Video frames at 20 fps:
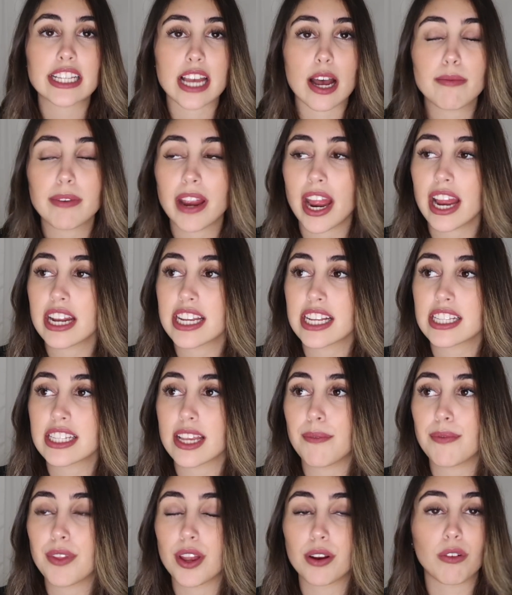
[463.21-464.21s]
Tell me I did
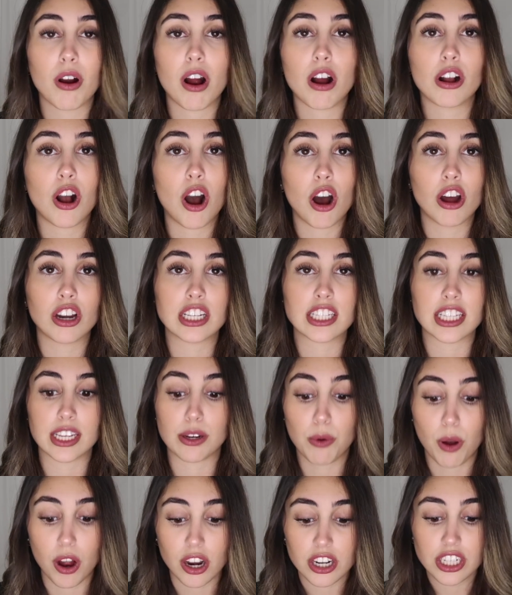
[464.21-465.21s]
something wrong. Honestly,
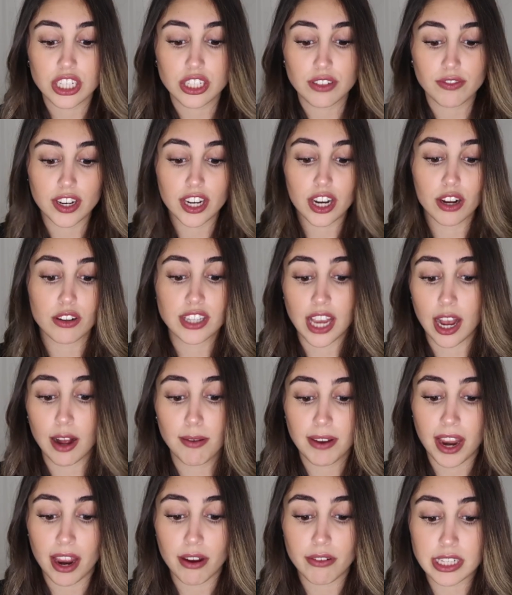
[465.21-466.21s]
watch this video. Tell
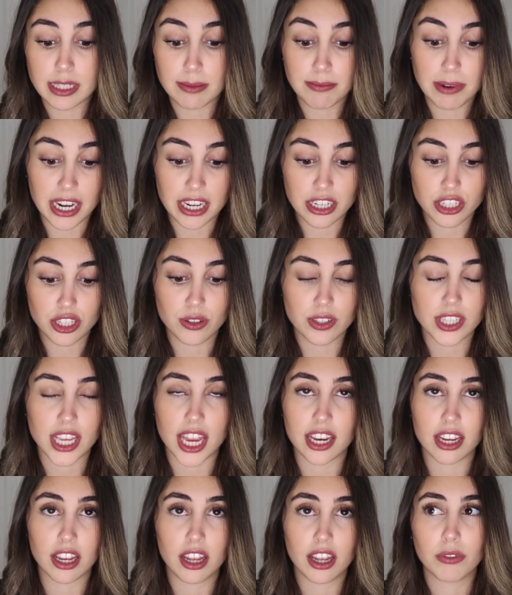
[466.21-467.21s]
me I was mean. She was
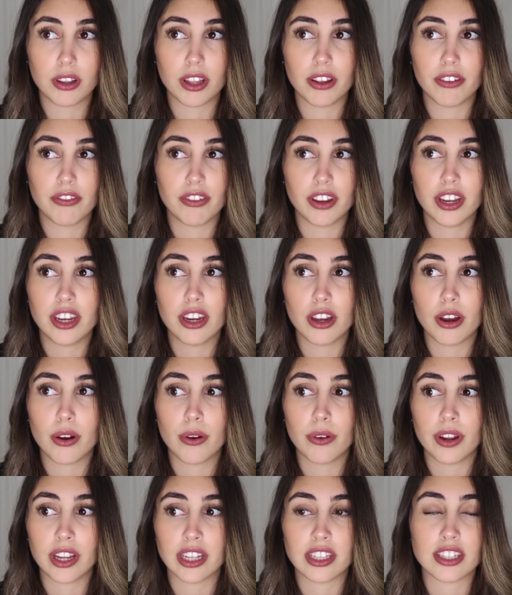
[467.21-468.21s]
like, the
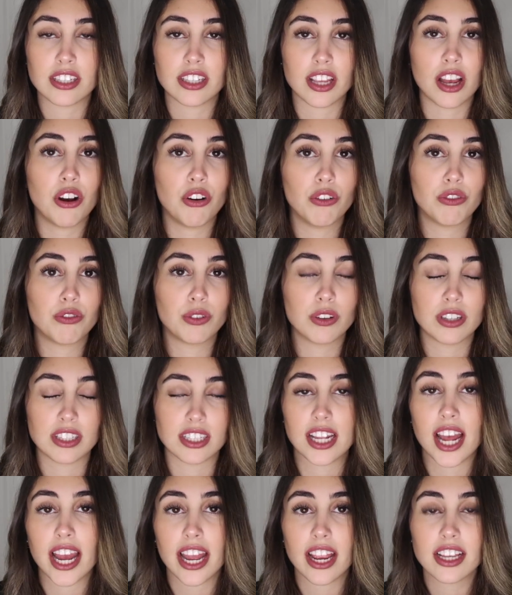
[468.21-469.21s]
video itself was
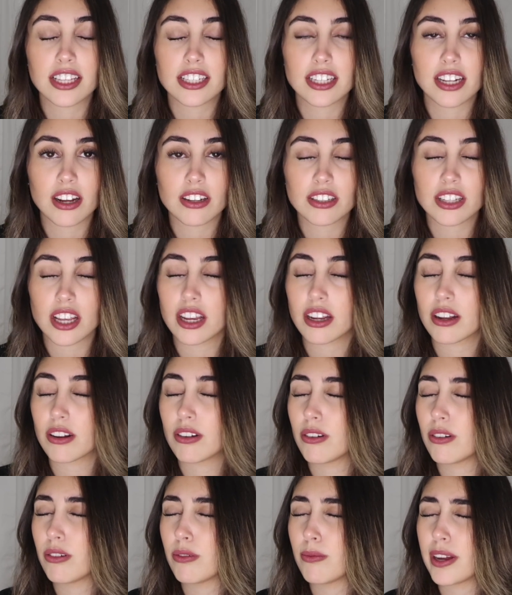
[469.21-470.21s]
nice. And I was like,
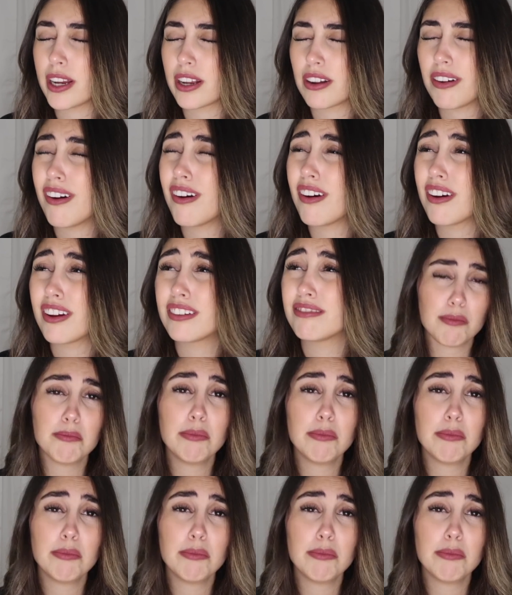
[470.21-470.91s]
oh my God.